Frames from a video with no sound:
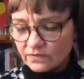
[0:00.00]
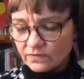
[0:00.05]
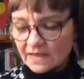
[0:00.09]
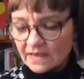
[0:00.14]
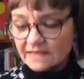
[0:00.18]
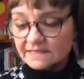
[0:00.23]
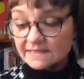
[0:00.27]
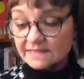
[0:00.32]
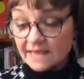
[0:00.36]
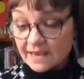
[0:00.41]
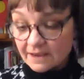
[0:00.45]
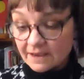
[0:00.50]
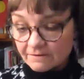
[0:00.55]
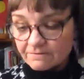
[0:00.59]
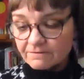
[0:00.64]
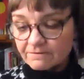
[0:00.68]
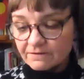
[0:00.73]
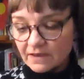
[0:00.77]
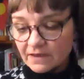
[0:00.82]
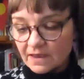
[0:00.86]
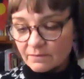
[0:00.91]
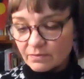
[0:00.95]
that's
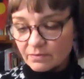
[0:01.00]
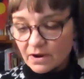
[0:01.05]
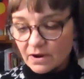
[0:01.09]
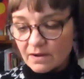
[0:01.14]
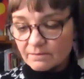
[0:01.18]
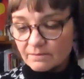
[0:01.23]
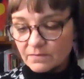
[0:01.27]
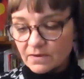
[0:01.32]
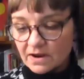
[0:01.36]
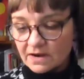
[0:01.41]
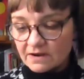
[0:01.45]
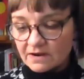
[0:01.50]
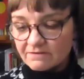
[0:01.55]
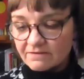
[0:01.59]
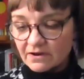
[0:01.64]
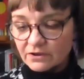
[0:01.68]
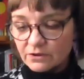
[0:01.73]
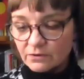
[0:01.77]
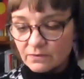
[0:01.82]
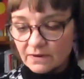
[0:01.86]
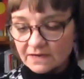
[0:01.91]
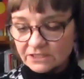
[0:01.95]
if an
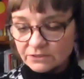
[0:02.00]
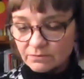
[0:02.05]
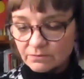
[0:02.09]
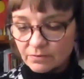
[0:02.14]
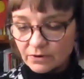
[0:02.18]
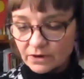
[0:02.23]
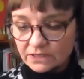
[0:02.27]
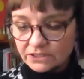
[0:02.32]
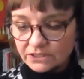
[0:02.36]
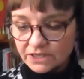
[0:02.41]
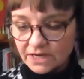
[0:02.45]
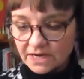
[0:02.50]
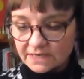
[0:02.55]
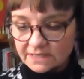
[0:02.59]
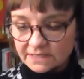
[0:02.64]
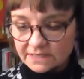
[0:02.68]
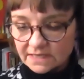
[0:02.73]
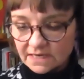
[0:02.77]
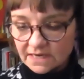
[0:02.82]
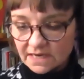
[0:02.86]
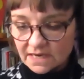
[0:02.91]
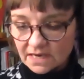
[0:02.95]
evaluation
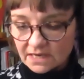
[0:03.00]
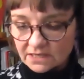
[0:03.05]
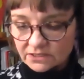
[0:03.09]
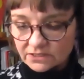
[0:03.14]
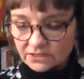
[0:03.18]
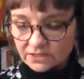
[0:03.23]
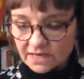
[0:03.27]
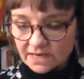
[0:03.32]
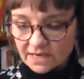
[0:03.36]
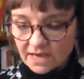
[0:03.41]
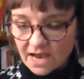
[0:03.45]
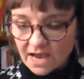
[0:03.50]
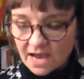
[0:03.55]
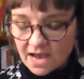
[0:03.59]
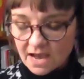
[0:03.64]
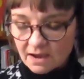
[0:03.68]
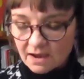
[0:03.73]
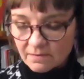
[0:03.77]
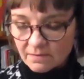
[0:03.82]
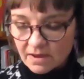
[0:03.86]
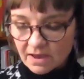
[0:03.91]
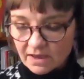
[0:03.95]
project
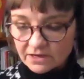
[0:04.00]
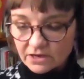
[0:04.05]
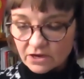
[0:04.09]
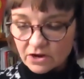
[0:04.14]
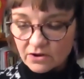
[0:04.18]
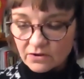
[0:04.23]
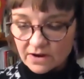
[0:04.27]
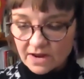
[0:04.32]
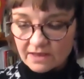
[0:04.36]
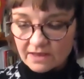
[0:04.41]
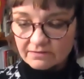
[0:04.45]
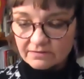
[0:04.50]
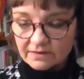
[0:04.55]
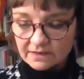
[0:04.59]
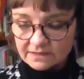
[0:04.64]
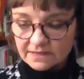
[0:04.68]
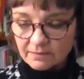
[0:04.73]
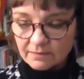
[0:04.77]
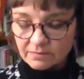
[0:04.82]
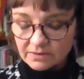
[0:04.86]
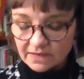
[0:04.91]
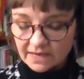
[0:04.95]
um, you know, an
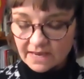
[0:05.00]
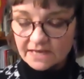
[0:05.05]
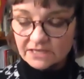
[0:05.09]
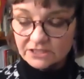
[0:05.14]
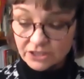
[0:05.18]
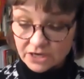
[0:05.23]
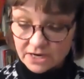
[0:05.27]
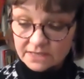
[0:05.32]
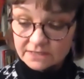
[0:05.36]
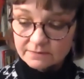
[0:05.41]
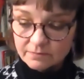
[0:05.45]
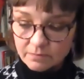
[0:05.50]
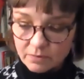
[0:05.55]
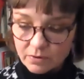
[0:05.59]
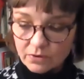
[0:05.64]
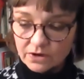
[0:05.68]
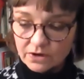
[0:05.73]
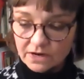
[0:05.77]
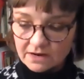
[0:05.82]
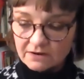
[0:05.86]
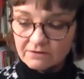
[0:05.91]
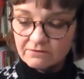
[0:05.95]
ethics application is
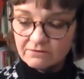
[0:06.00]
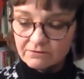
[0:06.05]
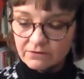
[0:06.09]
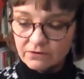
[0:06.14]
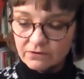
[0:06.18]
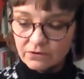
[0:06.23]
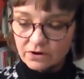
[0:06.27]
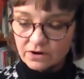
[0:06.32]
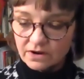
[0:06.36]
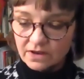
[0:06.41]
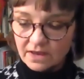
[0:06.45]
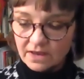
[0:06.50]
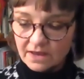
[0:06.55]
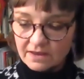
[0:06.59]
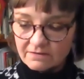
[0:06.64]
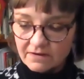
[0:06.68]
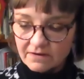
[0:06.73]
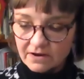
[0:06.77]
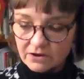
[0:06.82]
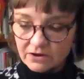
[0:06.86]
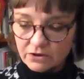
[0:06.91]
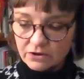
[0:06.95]
put in for an
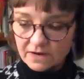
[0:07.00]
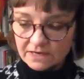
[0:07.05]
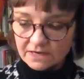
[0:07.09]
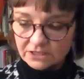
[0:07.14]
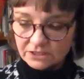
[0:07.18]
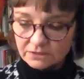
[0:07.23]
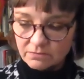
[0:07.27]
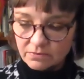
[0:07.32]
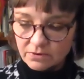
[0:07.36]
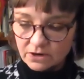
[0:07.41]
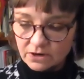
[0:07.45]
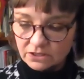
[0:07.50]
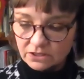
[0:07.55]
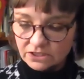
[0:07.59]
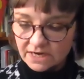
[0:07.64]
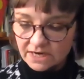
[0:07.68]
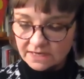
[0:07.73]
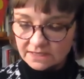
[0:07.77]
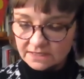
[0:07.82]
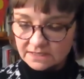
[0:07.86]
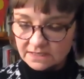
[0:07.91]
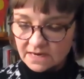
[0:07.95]
evaluation
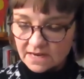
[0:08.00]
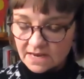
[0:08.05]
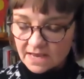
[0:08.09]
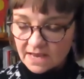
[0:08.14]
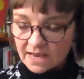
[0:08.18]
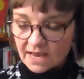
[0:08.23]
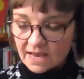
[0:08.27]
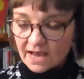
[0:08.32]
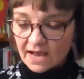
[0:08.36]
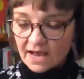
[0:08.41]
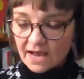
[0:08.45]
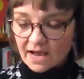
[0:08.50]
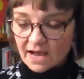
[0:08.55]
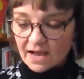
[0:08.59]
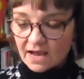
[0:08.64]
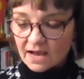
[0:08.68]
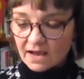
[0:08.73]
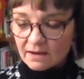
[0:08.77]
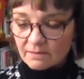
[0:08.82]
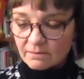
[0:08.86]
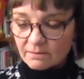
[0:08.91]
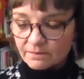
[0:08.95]
project.
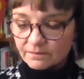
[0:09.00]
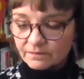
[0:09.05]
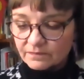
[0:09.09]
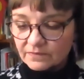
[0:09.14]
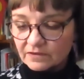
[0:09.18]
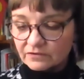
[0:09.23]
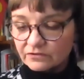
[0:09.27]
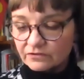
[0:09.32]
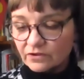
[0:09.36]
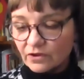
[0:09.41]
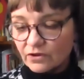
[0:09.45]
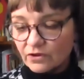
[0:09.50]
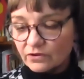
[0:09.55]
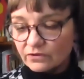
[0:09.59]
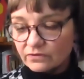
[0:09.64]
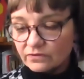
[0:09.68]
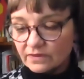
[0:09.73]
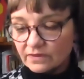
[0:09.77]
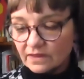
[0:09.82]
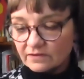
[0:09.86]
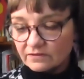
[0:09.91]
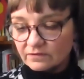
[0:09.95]
Um,
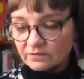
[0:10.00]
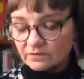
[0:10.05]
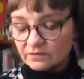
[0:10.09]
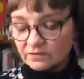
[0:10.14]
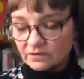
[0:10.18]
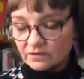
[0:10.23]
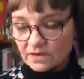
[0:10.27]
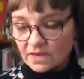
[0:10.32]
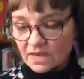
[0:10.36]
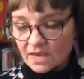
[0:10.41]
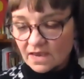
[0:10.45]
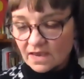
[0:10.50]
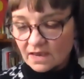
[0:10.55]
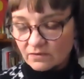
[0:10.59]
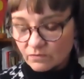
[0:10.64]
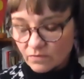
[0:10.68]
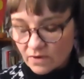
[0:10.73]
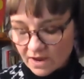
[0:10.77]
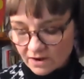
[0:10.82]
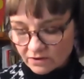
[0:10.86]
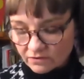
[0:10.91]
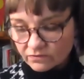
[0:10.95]
so there's, yeah,
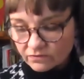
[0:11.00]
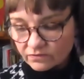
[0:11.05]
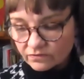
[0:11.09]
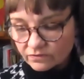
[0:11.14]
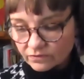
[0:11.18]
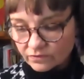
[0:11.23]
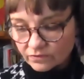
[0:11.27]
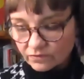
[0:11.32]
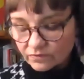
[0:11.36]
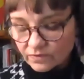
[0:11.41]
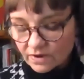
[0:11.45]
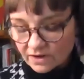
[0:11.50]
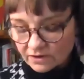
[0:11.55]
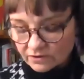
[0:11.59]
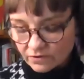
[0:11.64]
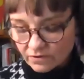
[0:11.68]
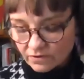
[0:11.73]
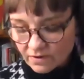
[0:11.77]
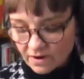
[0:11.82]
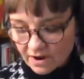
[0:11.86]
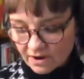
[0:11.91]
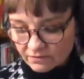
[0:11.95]
one, one
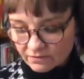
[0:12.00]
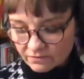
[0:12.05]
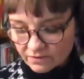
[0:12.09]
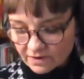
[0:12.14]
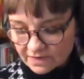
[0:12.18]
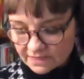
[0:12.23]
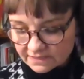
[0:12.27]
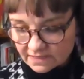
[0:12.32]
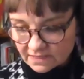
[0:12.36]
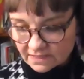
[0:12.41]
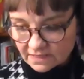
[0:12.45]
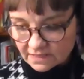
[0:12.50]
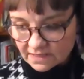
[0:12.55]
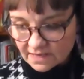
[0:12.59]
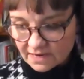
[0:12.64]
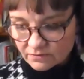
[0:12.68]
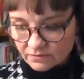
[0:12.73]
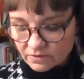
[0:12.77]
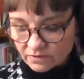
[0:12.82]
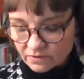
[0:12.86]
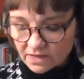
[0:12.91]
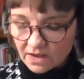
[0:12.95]
quite
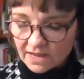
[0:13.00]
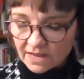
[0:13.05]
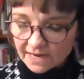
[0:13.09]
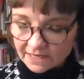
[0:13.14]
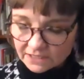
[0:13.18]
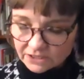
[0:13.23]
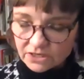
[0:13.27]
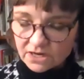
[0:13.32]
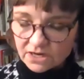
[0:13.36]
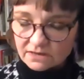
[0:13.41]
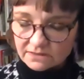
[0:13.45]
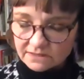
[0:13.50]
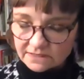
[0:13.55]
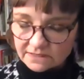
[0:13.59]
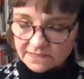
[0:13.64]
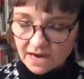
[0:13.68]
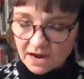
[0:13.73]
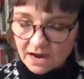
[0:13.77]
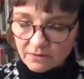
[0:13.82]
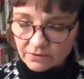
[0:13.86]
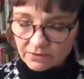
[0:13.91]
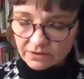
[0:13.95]
recently. Well, I'll, actually, I'll
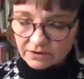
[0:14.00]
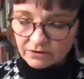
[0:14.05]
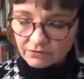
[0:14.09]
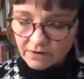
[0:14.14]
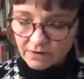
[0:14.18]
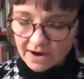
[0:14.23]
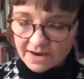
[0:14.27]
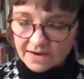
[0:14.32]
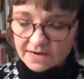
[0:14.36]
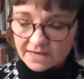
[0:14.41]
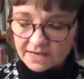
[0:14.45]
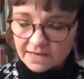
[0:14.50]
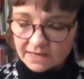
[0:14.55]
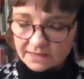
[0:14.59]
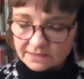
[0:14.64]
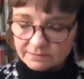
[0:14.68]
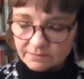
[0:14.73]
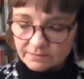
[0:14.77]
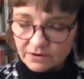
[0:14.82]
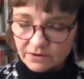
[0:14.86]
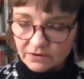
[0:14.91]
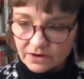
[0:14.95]
start with a grade
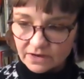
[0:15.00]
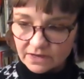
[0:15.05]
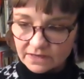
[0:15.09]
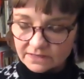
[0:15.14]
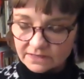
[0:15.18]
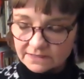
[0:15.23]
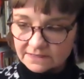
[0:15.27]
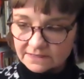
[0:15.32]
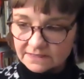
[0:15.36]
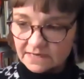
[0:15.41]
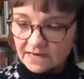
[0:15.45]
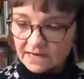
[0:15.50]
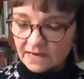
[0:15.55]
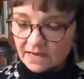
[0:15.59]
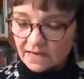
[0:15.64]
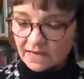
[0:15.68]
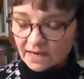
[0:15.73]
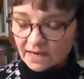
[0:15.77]
experience,